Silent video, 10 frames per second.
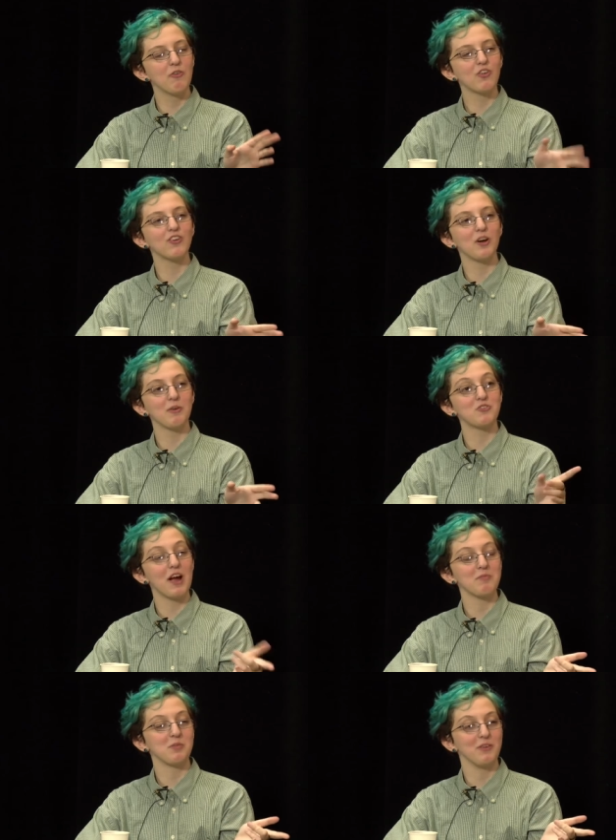gonna no? talk about
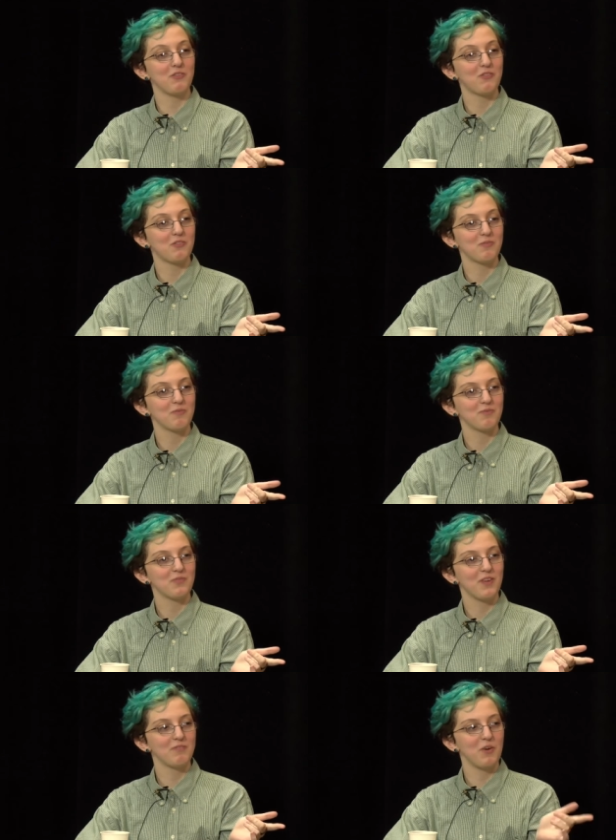Dragon Prince. Let's do right,
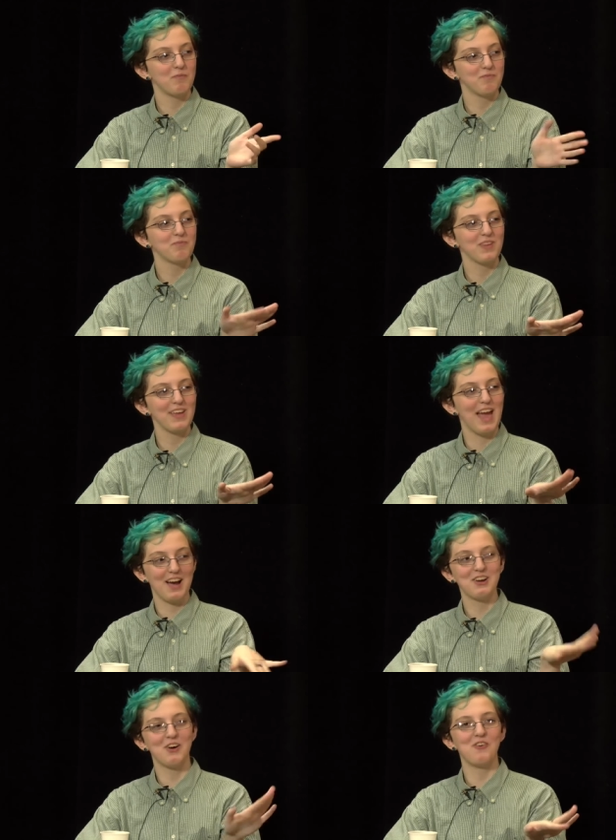it. I haven't. I, yeah,
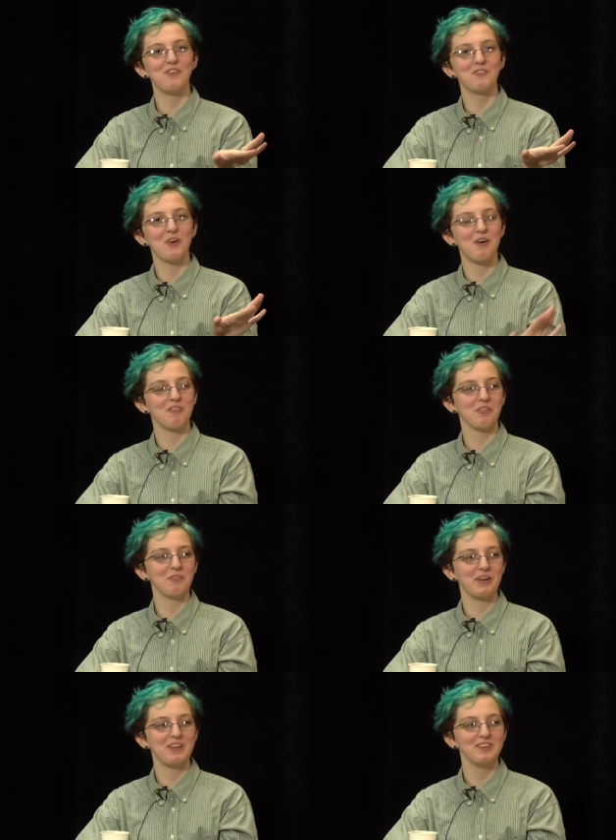go, go right. off a little
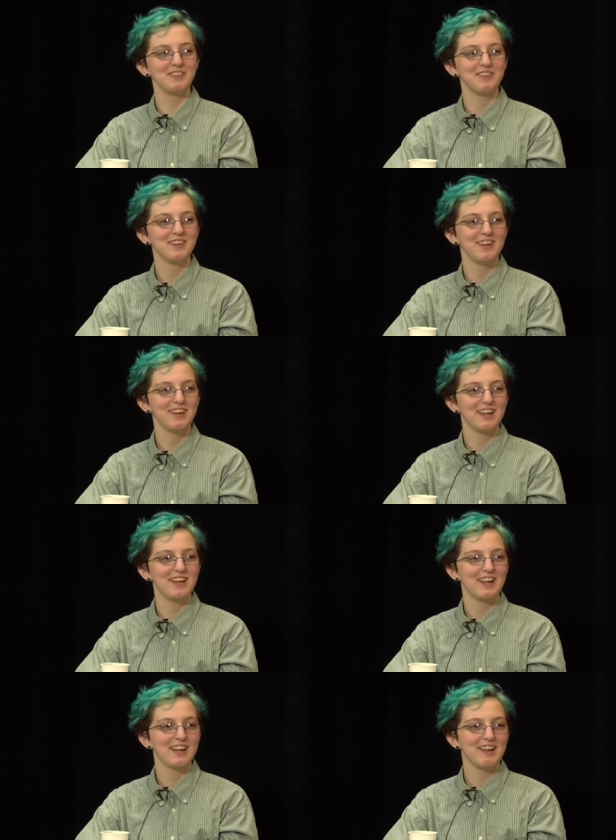bit. watch so, the first
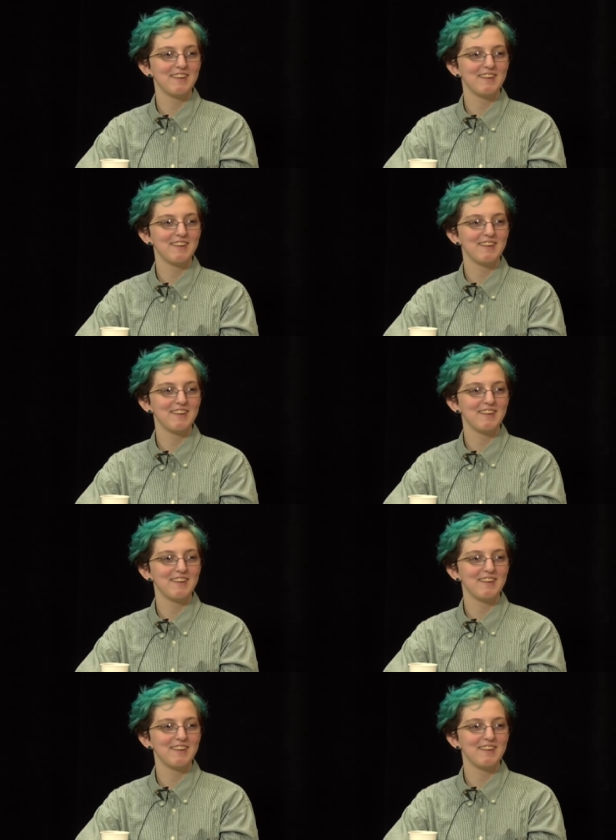episode.